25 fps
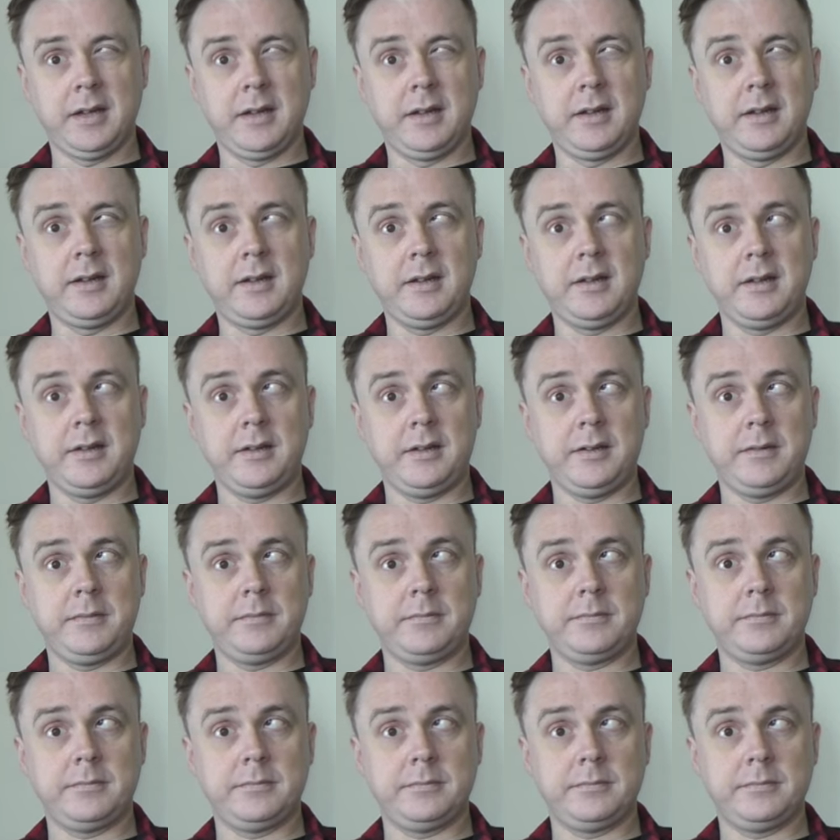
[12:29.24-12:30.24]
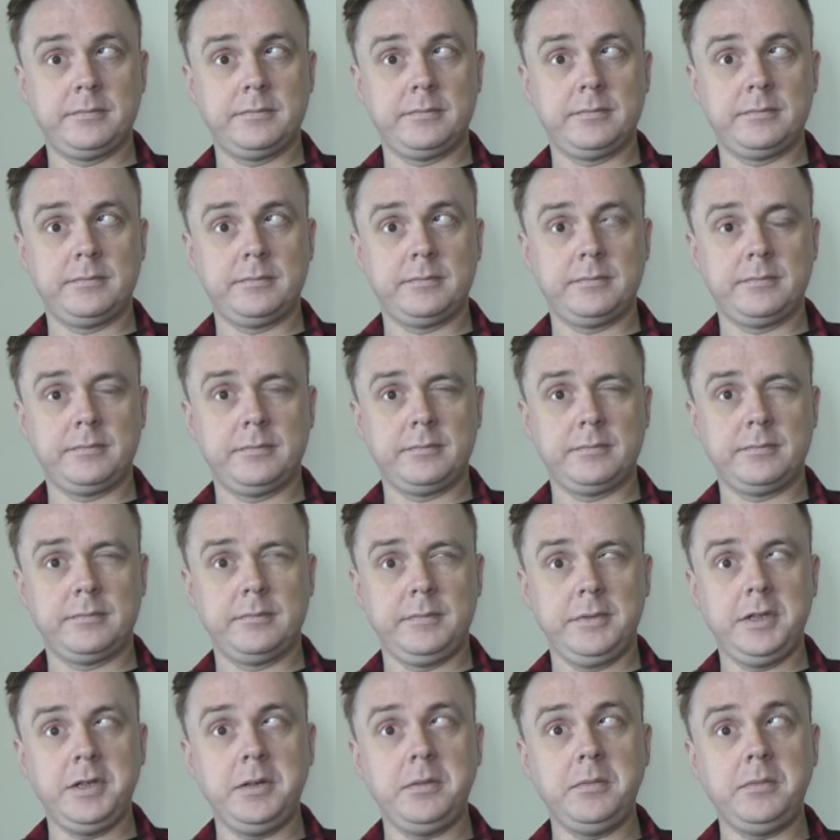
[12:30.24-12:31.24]
Uh,
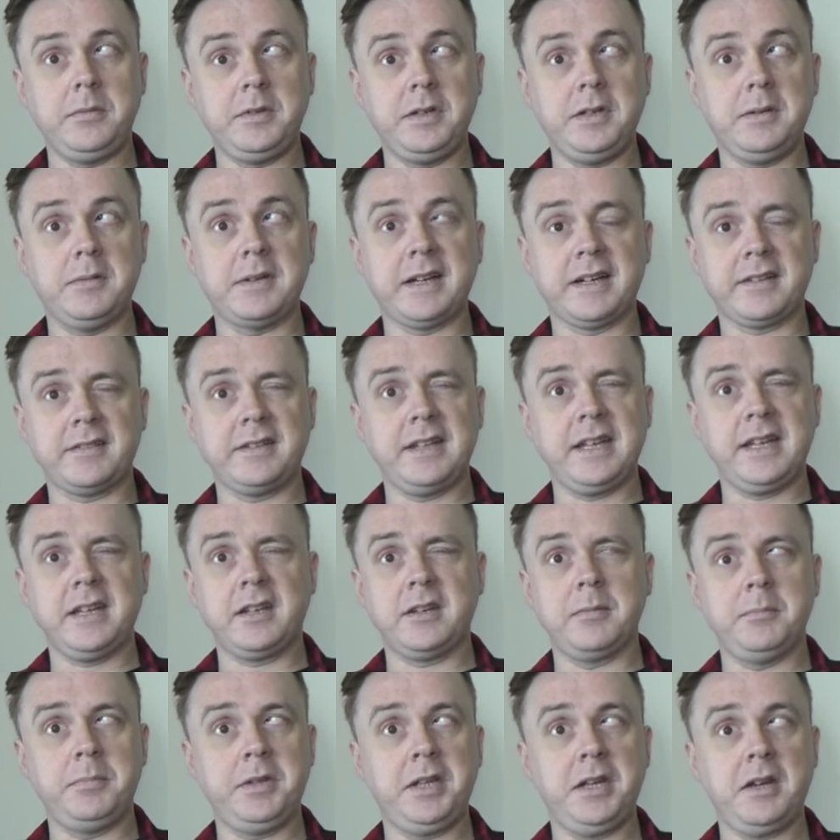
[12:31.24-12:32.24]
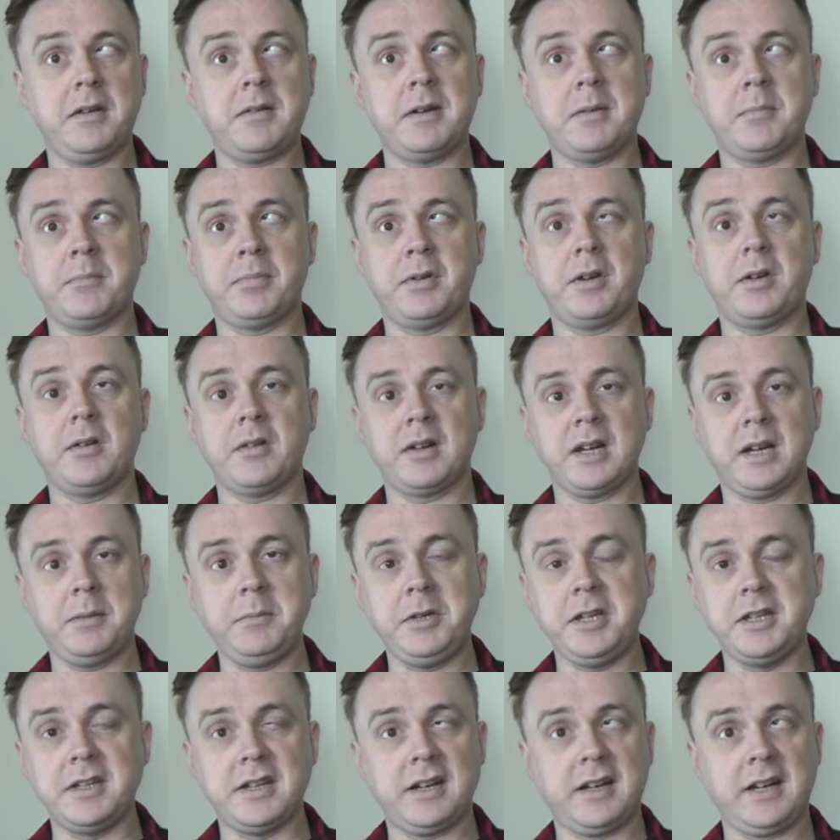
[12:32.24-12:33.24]
you you that's it. Computer and
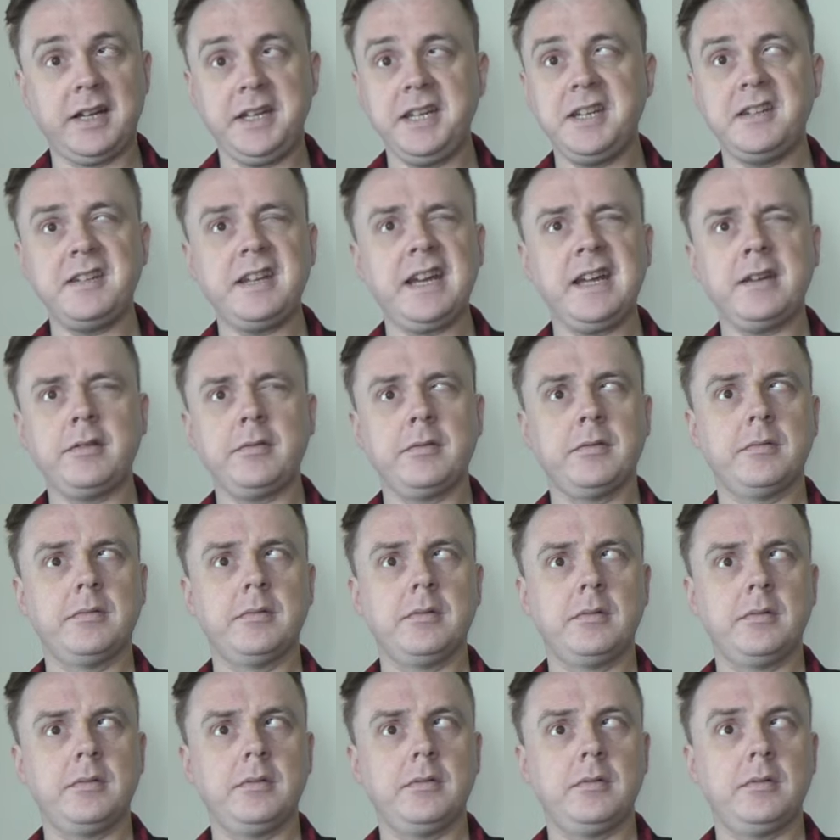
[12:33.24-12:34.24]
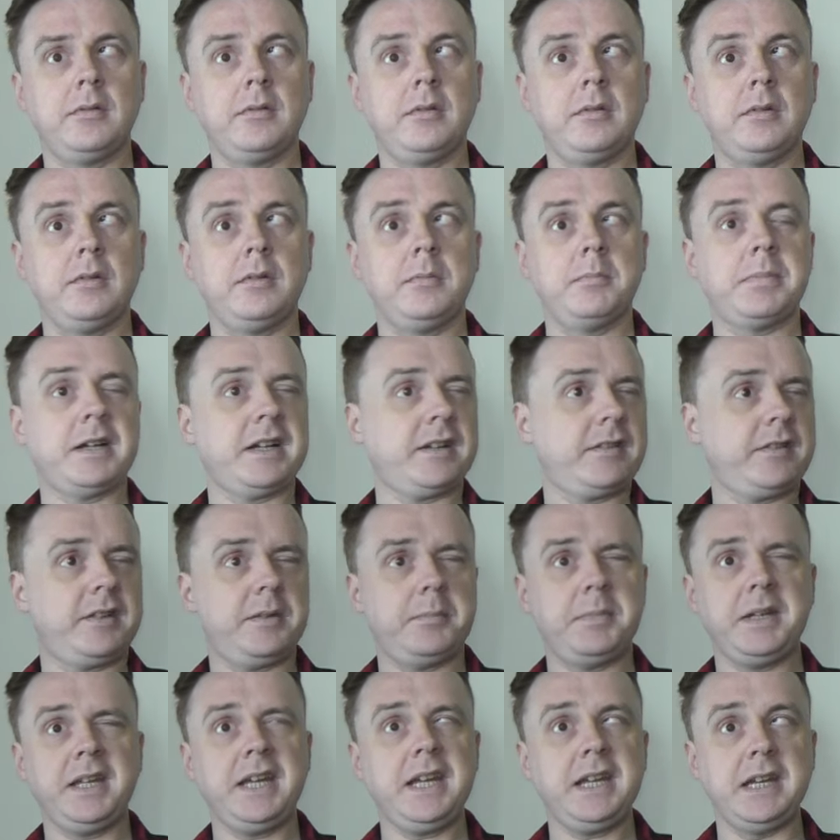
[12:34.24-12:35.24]
program. You die. You're dead. Back to
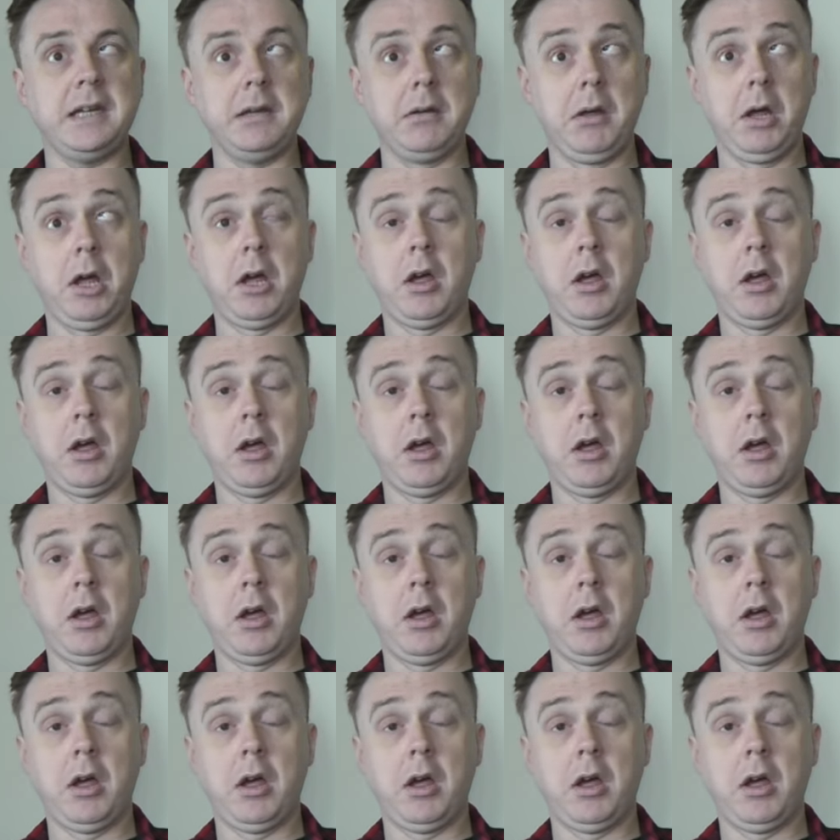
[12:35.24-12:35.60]
the beginning.